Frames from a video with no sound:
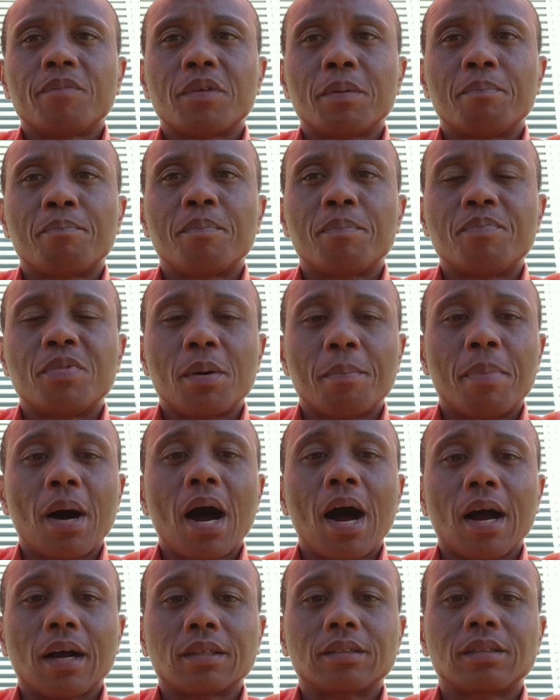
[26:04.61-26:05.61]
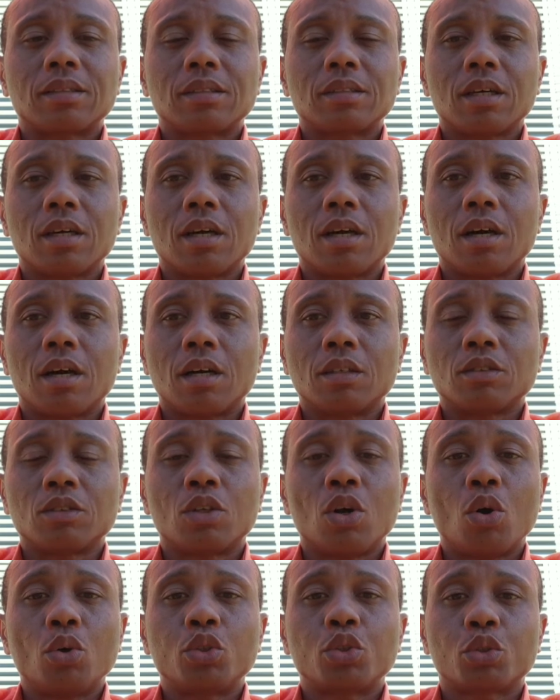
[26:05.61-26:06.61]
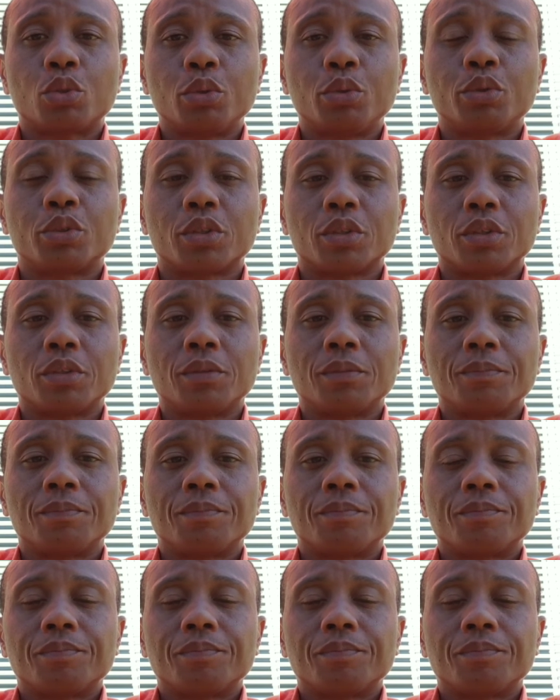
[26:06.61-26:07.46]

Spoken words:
the box on Ghost Cruiser